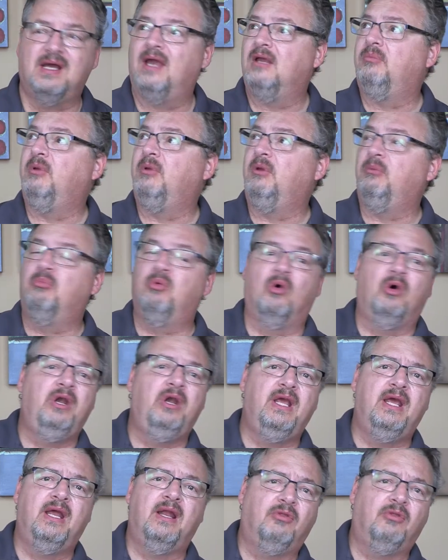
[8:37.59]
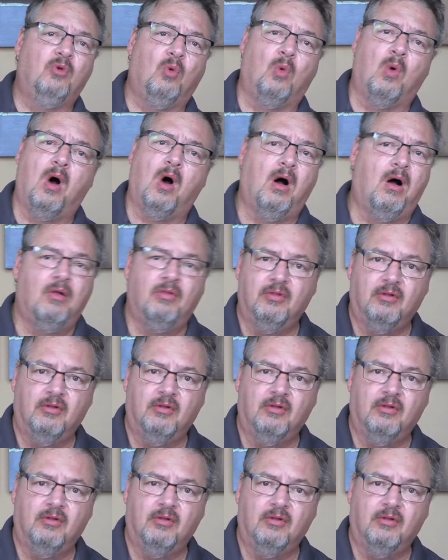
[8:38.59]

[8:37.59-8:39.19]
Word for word: I could be pointing it at the wall.